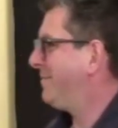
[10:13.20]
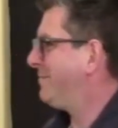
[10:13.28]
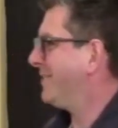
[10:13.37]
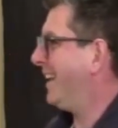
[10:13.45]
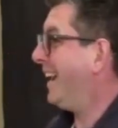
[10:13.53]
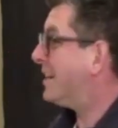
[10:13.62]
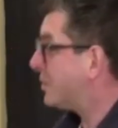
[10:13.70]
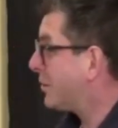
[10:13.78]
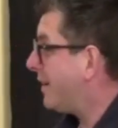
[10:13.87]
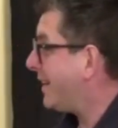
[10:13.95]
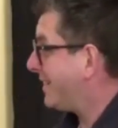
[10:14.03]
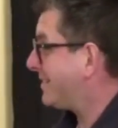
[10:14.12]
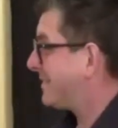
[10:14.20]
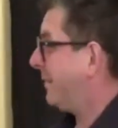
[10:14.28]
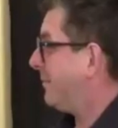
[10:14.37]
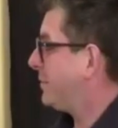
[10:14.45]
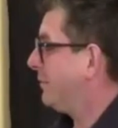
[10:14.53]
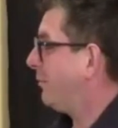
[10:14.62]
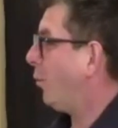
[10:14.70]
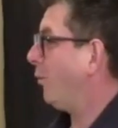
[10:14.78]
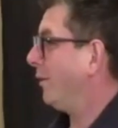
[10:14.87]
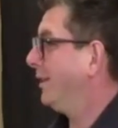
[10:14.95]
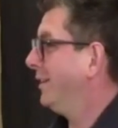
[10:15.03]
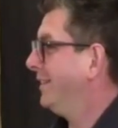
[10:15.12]
It's the greatest gift of all.
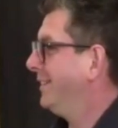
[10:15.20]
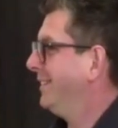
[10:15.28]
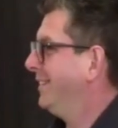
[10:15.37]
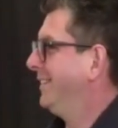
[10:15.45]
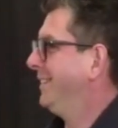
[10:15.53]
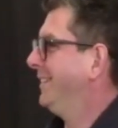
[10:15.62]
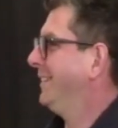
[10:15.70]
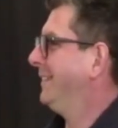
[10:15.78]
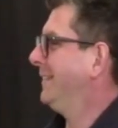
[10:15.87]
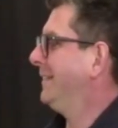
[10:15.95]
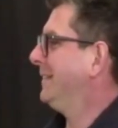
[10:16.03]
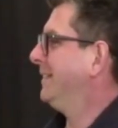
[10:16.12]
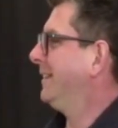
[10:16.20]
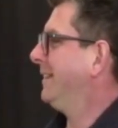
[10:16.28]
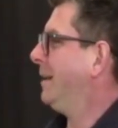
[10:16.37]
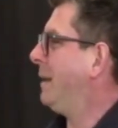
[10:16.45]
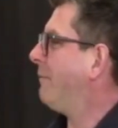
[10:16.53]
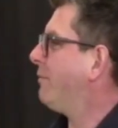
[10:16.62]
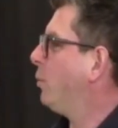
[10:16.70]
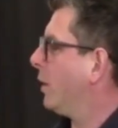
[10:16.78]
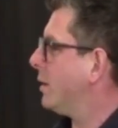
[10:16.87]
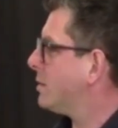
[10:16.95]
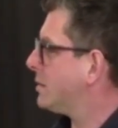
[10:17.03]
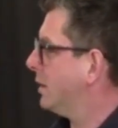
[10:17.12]
Every
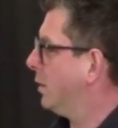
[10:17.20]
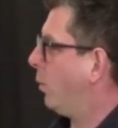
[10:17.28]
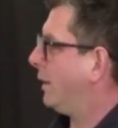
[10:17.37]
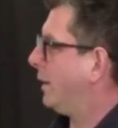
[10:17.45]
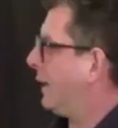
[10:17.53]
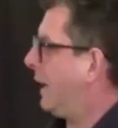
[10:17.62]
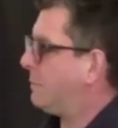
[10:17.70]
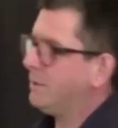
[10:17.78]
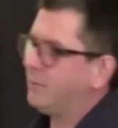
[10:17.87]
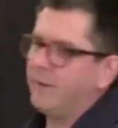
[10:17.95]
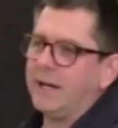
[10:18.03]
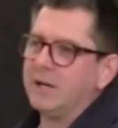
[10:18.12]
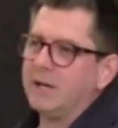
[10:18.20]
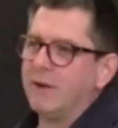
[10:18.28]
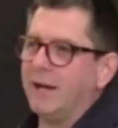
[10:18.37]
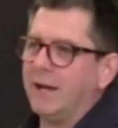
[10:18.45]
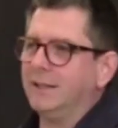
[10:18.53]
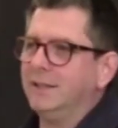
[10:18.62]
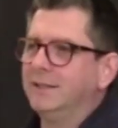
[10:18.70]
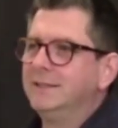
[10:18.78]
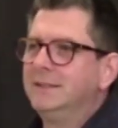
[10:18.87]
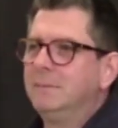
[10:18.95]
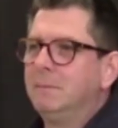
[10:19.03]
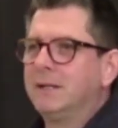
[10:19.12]
once in a while, it happens very rarely,
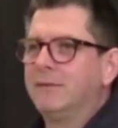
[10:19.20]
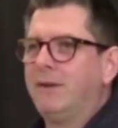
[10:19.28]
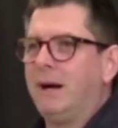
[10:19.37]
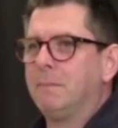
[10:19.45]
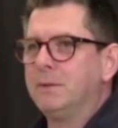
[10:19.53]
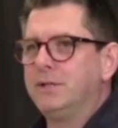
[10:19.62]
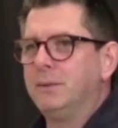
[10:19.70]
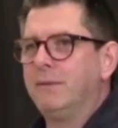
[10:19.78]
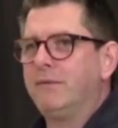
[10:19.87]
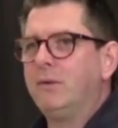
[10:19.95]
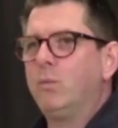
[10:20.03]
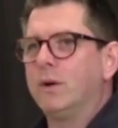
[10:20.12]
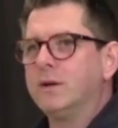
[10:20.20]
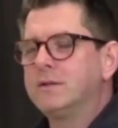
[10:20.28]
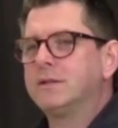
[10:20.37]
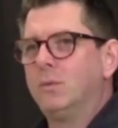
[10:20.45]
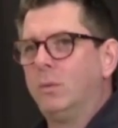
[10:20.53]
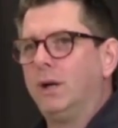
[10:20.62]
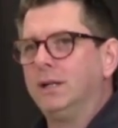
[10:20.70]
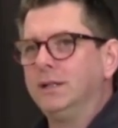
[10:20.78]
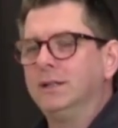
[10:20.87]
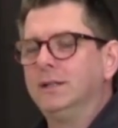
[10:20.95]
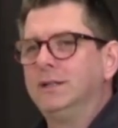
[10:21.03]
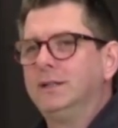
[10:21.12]
might have happened to you, every once in a while,
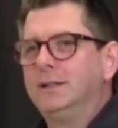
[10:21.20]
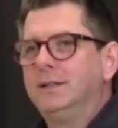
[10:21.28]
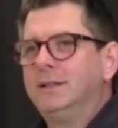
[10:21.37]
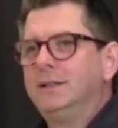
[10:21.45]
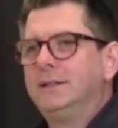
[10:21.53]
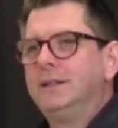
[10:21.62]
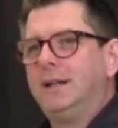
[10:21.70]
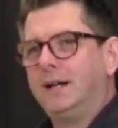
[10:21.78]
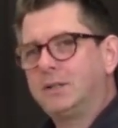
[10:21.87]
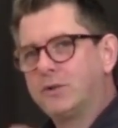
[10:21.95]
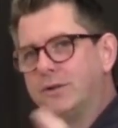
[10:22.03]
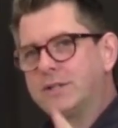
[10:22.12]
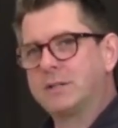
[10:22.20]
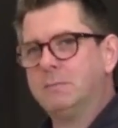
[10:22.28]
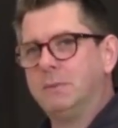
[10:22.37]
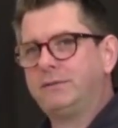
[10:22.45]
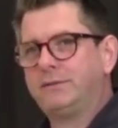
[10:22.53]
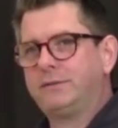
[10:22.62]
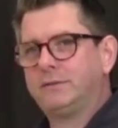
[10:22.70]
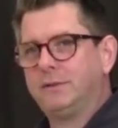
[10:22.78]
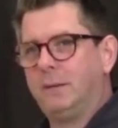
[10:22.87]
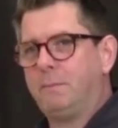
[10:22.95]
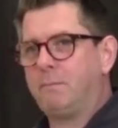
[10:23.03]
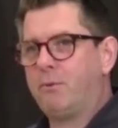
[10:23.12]
at Christmas, a
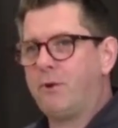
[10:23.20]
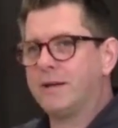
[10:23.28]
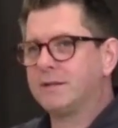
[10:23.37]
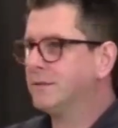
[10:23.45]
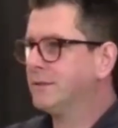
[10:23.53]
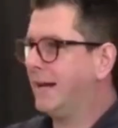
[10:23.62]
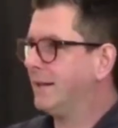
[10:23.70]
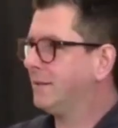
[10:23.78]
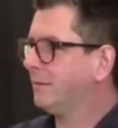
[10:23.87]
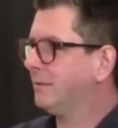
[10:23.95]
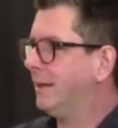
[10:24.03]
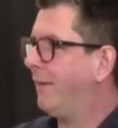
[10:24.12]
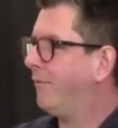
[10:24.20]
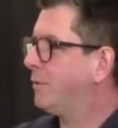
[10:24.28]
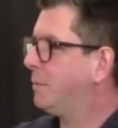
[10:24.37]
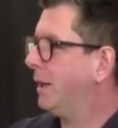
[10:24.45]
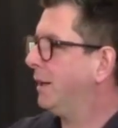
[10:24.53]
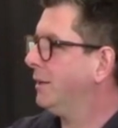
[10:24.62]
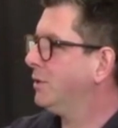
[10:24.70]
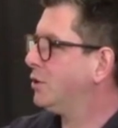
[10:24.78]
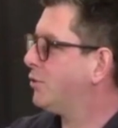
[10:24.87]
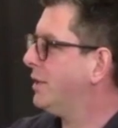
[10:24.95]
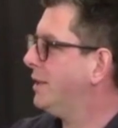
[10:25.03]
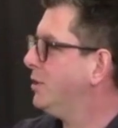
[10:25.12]
present gets left behind the
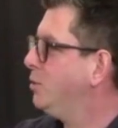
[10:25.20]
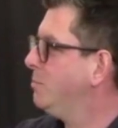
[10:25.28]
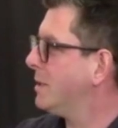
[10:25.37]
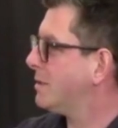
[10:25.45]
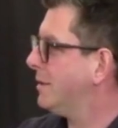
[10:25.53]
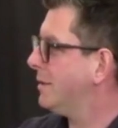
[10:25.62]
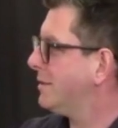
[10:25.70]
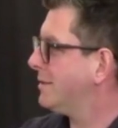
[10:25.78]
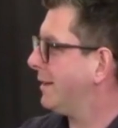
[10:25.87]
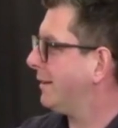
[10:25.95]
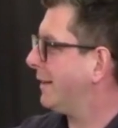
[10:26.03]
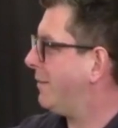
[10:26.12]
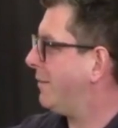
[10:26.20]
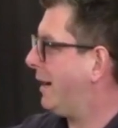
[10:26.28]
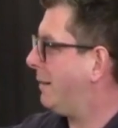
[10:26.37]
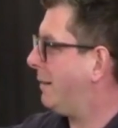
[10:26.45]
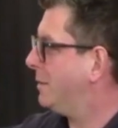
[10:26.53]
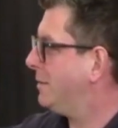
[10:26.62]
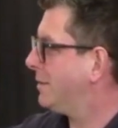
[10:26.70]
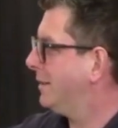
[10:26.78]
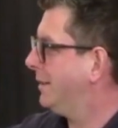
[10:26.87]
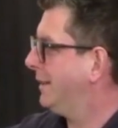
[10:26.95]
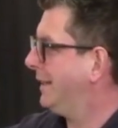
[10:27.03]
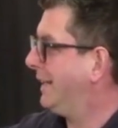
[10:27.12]
tree and you miss it. Has that ever happened?
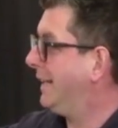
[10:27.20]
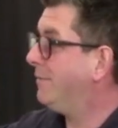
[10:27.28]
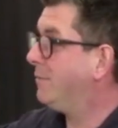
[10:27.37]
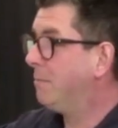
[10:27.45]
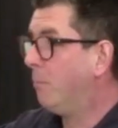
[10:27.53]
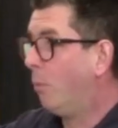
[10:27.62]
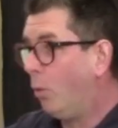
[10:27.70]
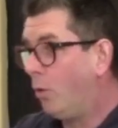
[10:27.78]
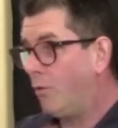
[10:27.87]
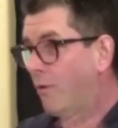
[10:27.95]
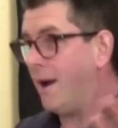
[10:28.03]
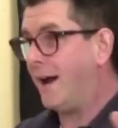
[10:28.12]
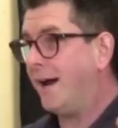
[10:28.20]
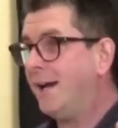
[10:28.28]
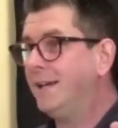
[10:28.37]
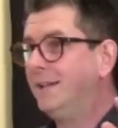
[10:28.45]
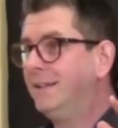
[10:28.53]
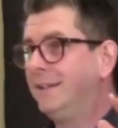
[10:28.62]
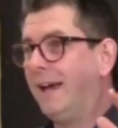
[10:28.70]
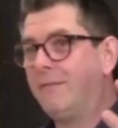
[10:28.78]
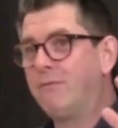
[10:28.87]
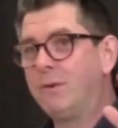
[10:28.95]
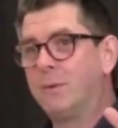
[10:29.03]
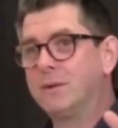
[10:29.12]
Even more rare, every
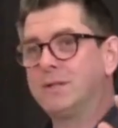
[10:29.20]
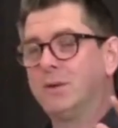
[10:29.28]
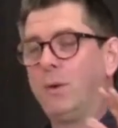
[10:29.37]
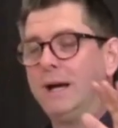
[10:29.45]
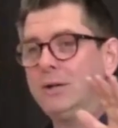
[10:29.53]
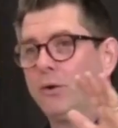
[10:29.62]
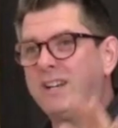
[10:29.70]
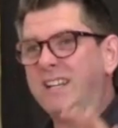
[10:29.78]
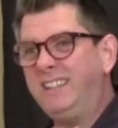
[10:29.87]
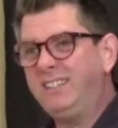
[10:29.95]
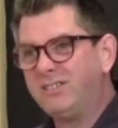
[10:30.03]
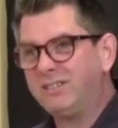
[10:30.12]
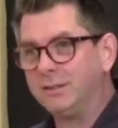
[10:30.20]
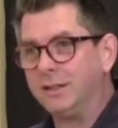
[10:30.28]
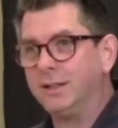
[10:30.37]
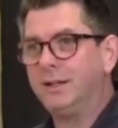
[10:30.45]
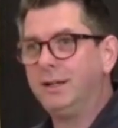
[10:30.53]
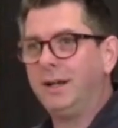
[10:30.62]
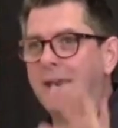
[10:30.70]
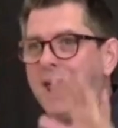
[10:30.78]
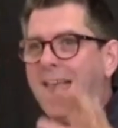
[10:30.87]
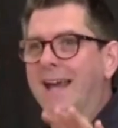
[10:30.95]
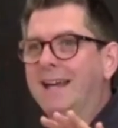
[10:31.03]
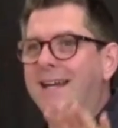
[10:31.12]
once in a while on an Easter, an
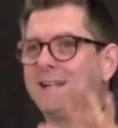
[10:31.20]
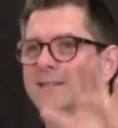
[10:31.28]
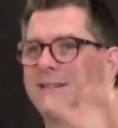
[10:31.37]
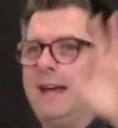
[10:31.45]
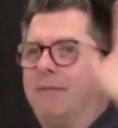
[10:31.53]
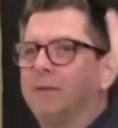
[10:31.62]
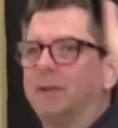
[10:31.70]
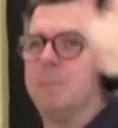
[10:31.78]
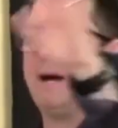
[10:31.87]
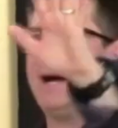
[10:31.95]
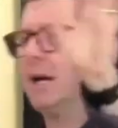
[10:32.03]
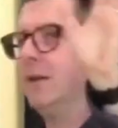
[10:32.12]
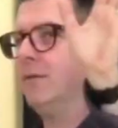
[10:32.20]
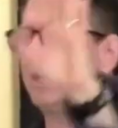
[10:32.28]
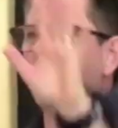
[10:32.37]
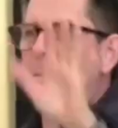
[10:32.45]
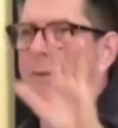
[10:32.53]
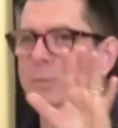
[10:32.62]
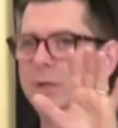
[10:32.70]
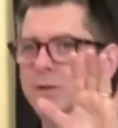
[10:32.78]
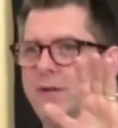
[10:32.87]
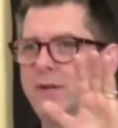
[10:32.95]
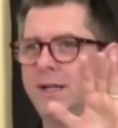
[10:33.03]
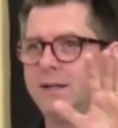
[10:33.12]
egg gets left at the back of a cupboard where you've
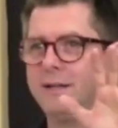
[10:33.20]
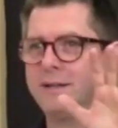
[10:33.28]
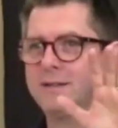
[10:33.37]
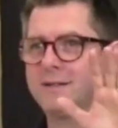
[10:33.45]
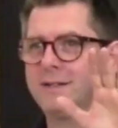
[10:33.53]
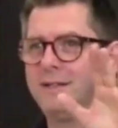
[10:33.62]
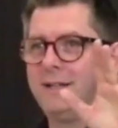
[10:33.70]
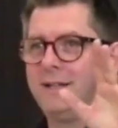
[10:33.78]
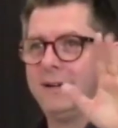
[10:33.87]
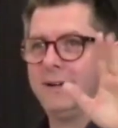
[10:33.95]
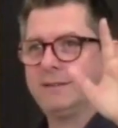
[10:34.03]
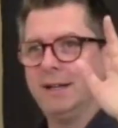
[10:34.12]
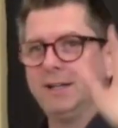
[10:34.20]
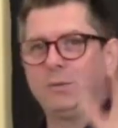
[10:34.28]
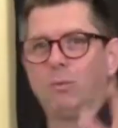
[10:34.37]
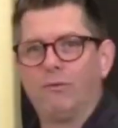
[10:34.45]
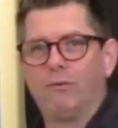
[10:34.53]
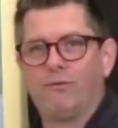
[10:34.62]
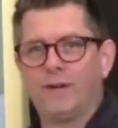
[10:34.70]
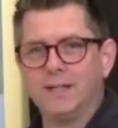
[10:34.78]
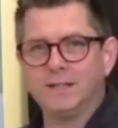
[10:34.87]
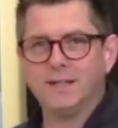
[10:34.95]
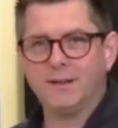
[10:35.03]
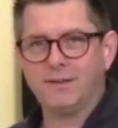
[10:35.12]
hidden it. I tell you what,
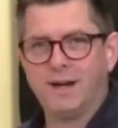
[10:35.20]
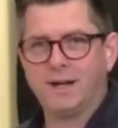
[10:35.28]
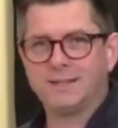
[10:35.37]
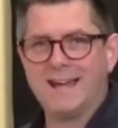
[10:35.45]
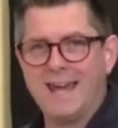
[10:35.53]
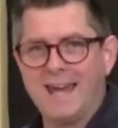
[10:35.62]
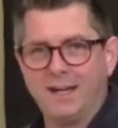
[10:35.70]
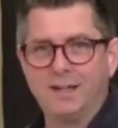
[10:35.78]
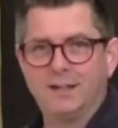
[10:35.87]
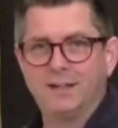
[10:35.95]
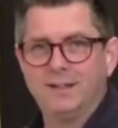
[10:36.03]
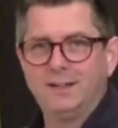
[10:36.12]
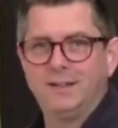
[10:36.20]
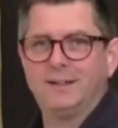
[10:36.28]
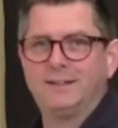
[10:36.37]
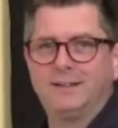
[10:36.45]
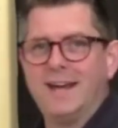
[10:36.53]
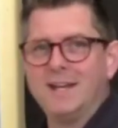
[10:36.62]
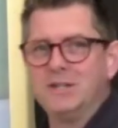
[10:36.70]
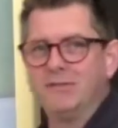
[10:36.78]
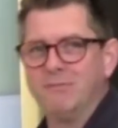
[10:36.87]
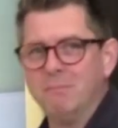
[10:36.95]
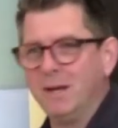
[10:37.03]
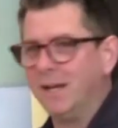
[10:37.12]
finding that egg at the end of
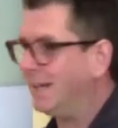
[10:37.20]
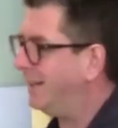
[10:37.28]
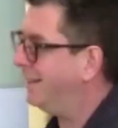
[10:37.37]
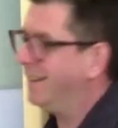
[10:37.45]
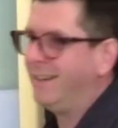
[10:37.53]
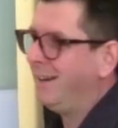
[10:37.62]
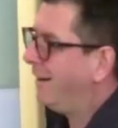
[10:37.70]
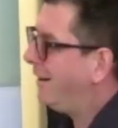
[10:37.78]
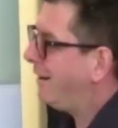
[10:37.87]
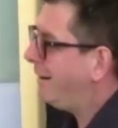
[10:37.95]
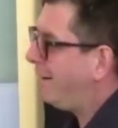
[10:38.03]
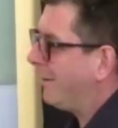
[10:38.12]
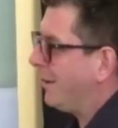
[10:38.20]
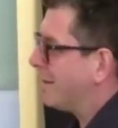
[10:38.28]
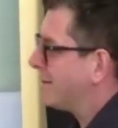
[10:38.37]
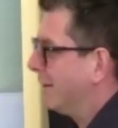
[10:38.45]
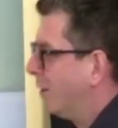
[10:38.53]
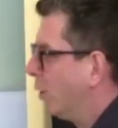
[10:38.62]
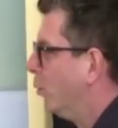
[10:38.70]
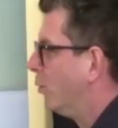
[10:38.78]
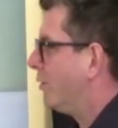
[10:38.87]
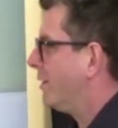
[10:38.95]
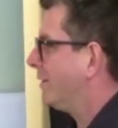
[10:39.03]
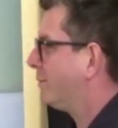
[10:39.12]
May, oh, that's the
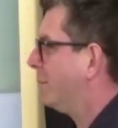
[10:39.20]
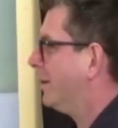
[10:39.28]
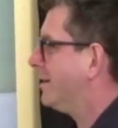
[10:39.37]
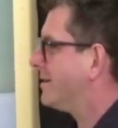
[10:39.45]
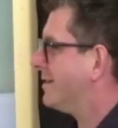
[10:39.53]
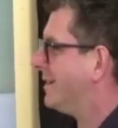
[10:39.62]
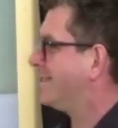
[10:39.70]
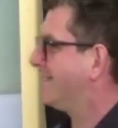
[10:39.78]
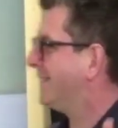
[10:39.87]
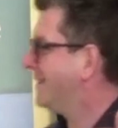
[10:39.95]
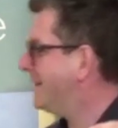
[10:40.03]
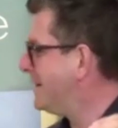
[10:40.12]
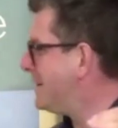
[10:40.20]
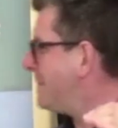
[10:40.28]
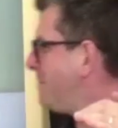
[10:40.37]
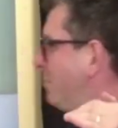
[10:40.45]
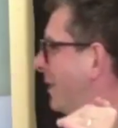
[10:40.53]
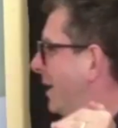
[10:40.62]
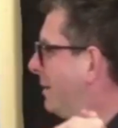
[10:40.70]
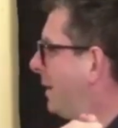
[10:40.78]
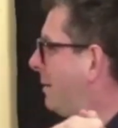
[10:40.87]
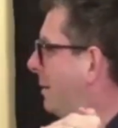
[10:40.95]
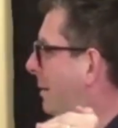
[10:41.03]
glorious one, isn't it? But